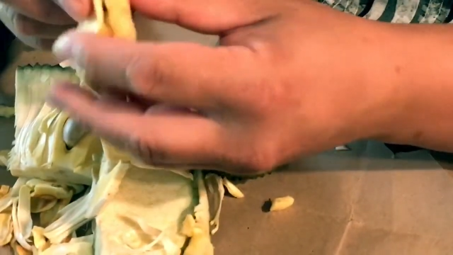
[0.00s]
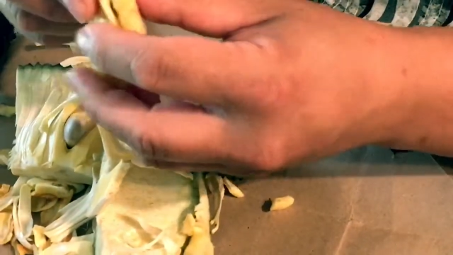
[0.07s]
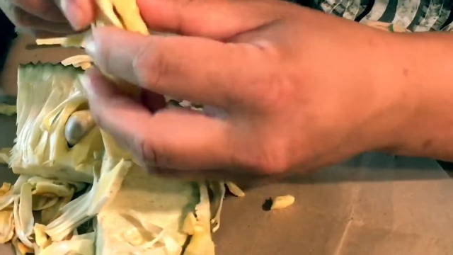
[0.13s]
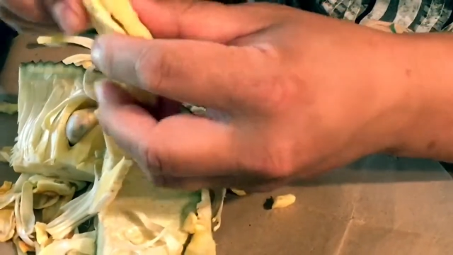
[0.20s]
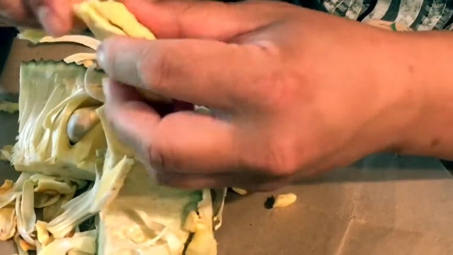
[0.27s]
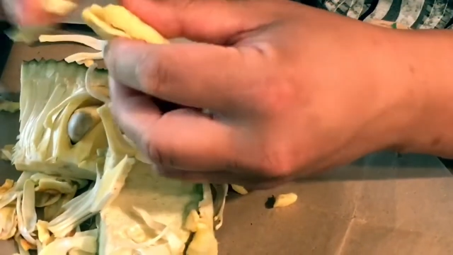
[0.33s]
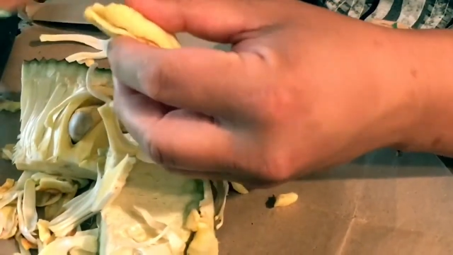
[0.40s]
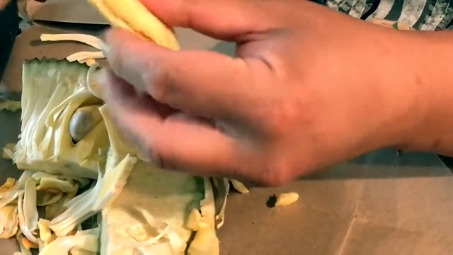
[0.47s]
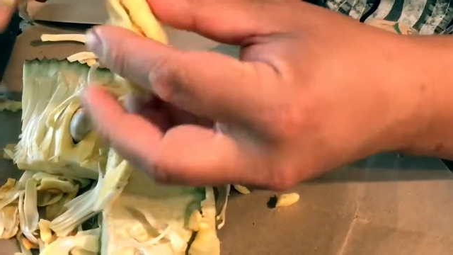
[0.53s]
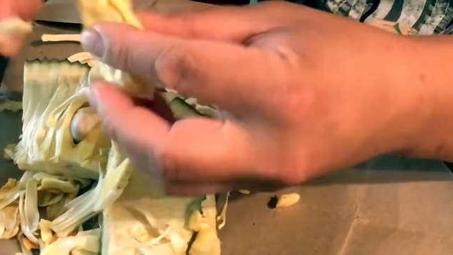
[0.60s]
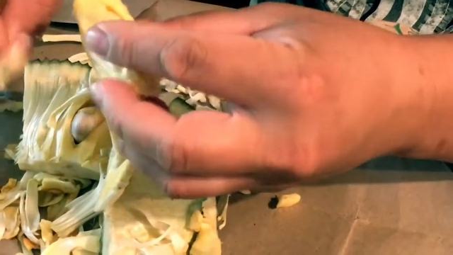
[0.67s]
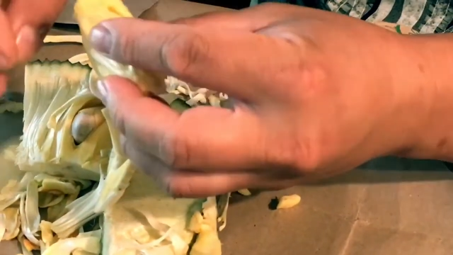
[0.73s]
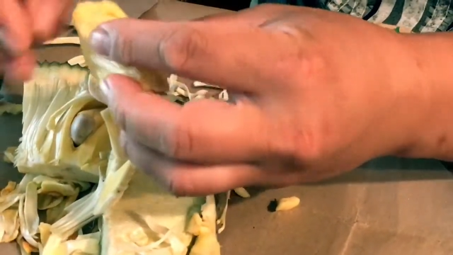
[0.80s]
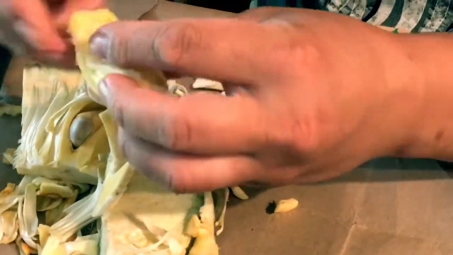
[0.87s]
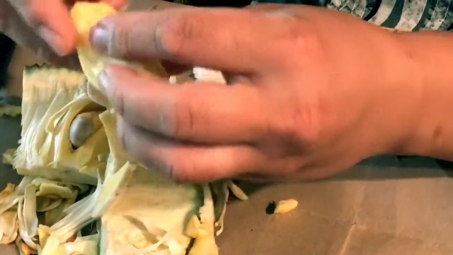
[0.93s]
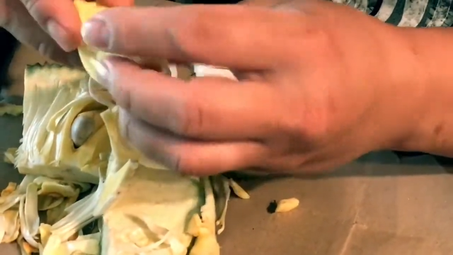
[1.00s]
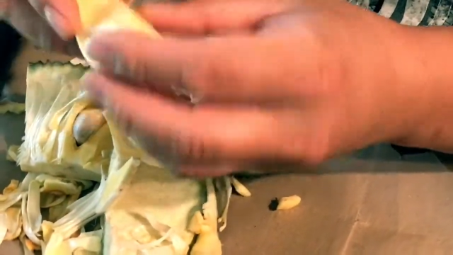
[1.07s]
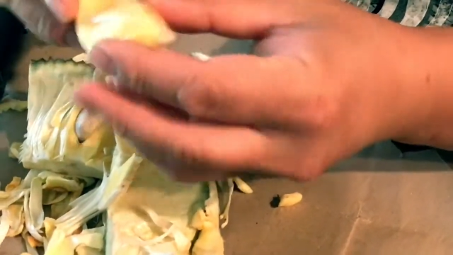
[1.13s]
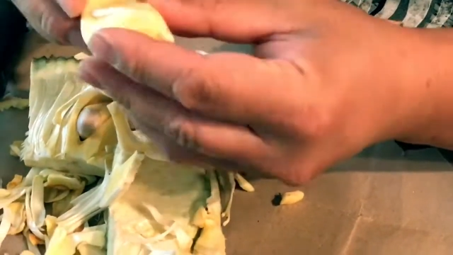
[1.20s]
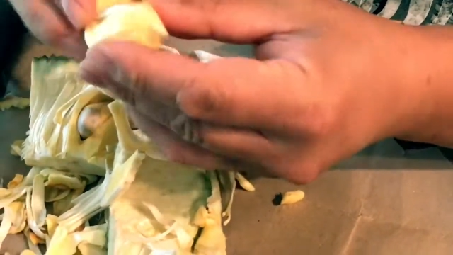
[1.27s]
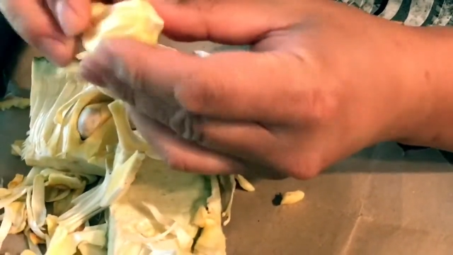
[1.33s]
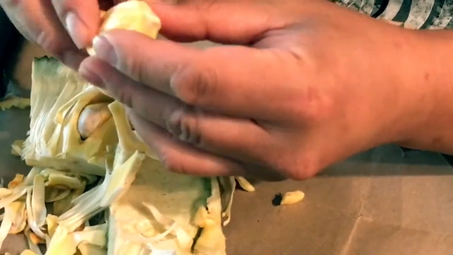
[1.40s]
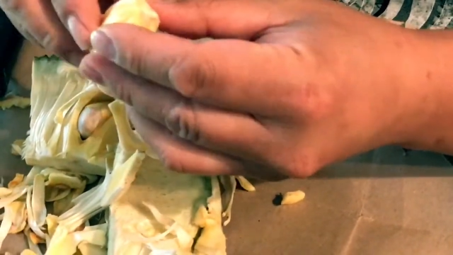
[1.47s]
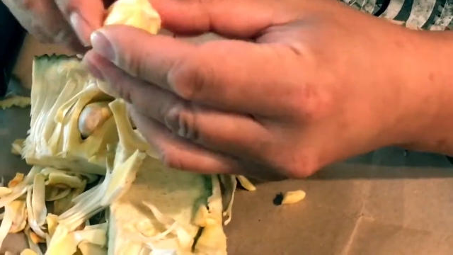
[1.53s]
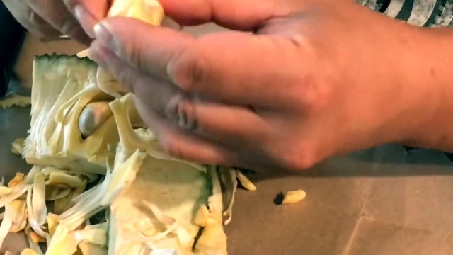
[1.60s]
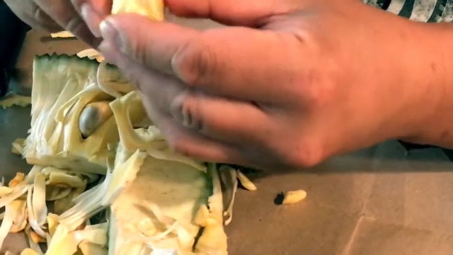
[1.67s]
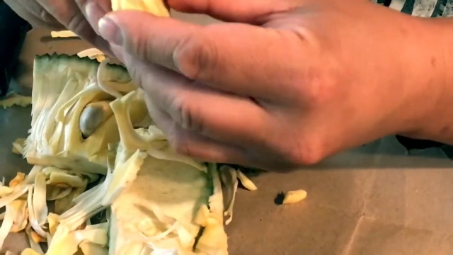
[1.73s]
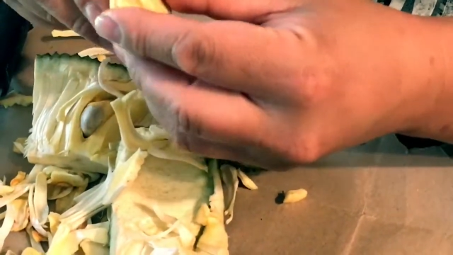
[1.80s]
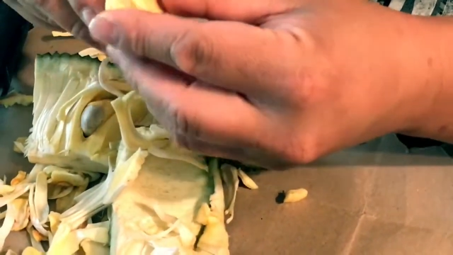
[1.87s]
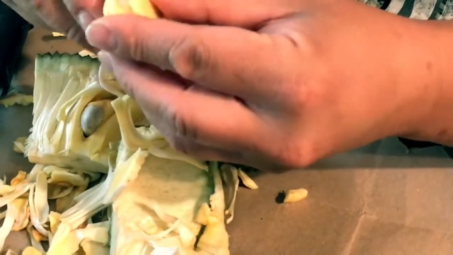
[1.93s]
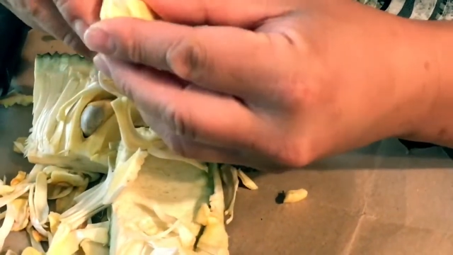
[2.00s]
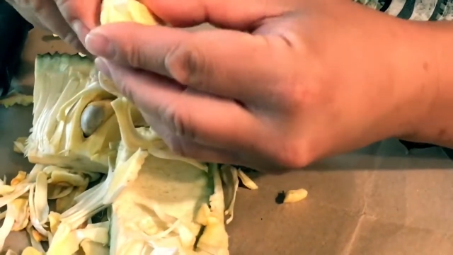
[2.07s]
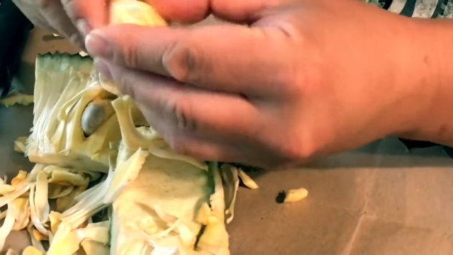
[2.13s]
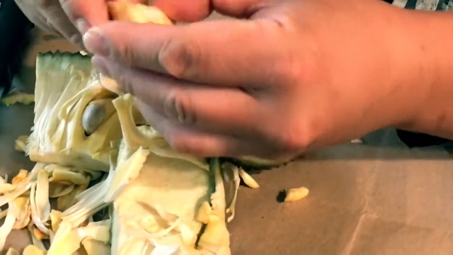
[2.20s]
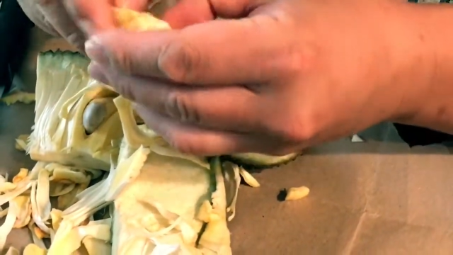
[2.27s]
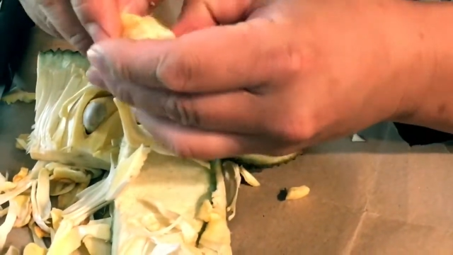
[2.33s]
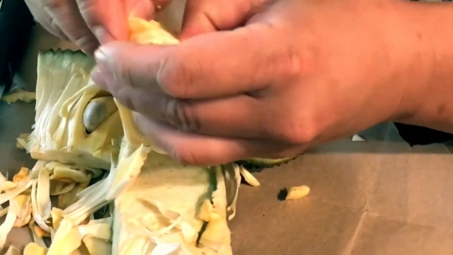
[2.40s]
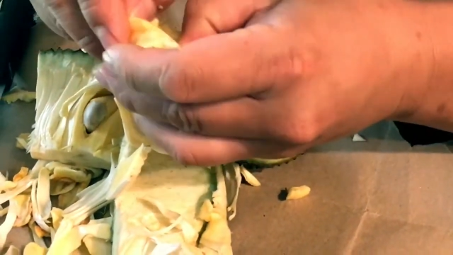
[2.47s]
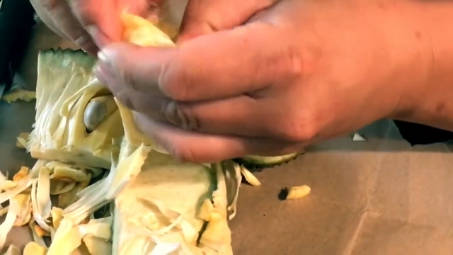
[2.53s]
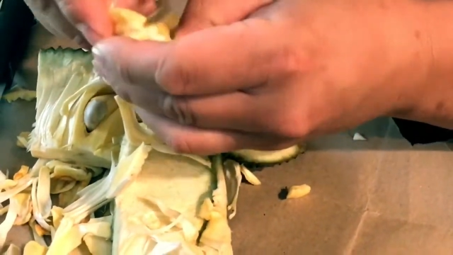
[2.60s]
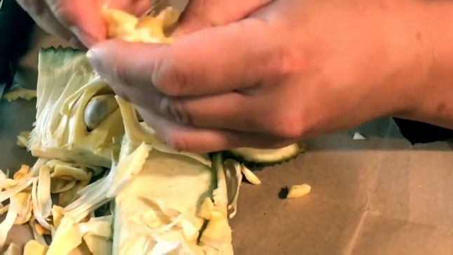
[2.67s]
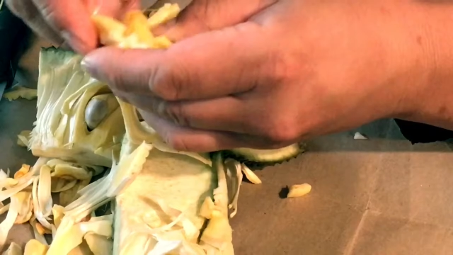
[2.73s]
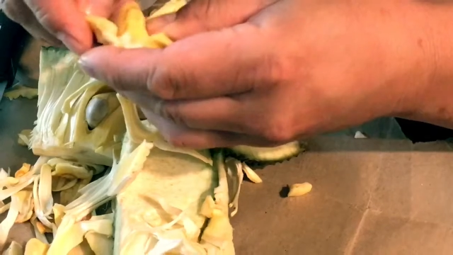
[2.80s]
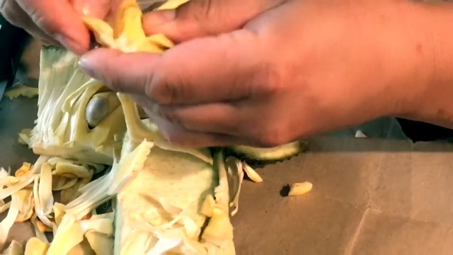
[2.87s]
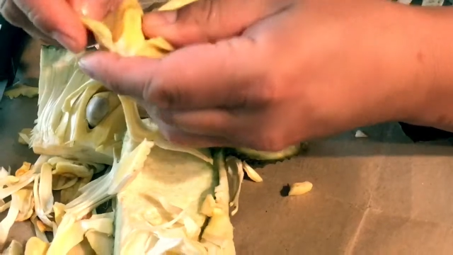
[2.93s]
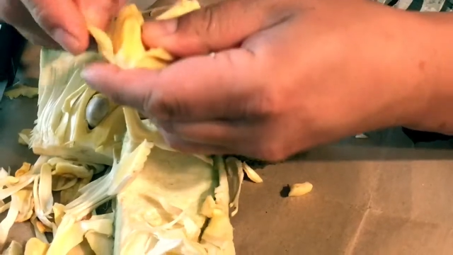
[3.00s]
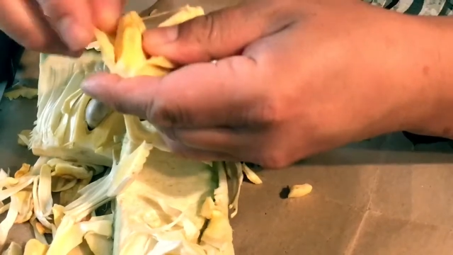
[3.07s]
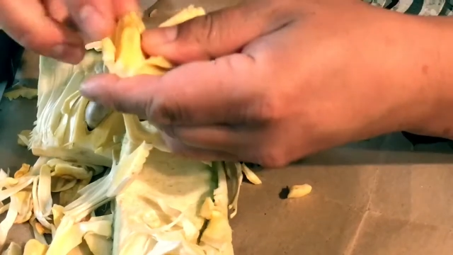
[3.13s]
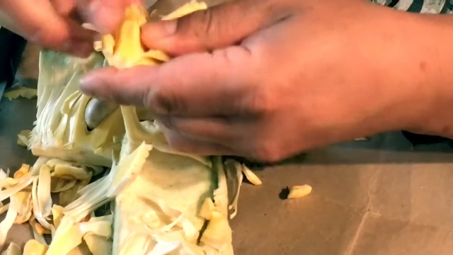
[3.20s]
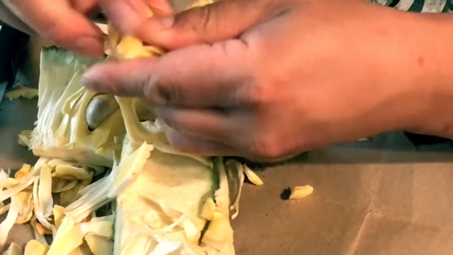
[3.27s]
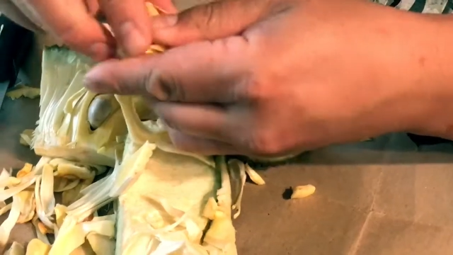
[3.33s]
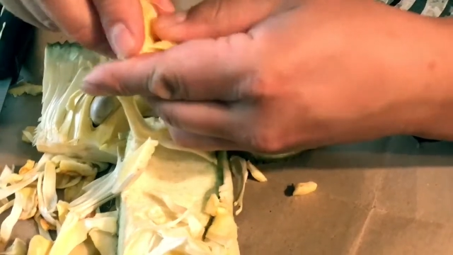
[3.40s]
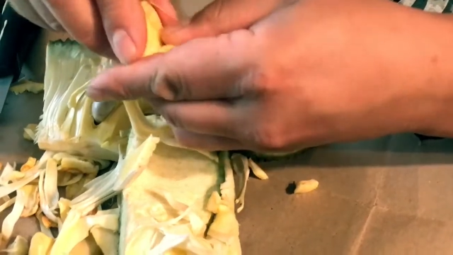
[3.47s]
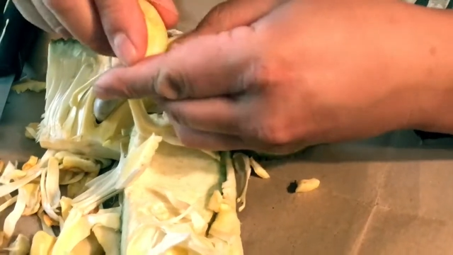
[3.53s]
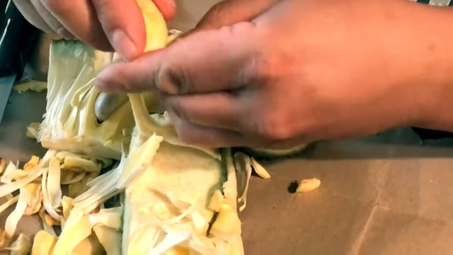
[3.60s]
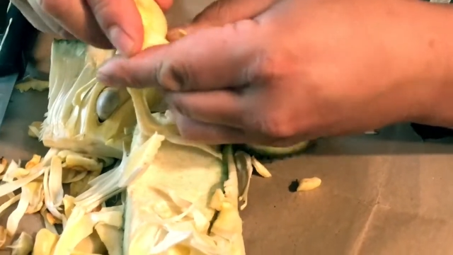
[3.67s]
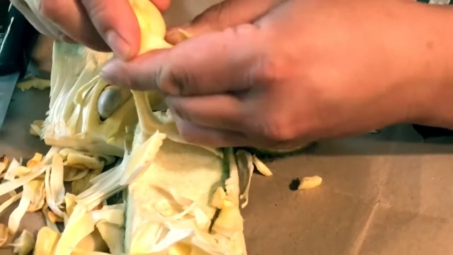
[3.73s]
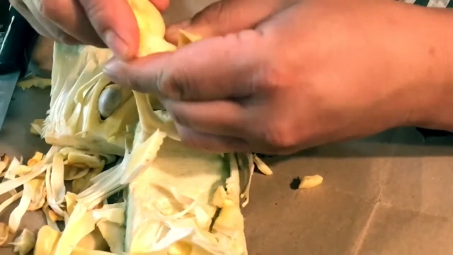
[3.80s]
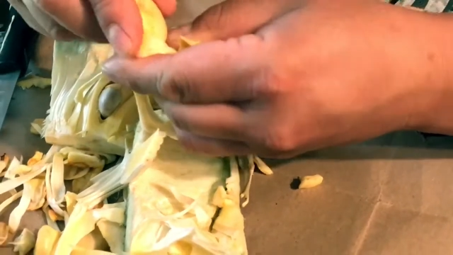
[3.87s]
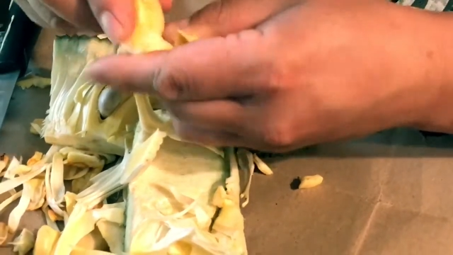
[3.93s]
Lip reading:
[unreadable: no face in view]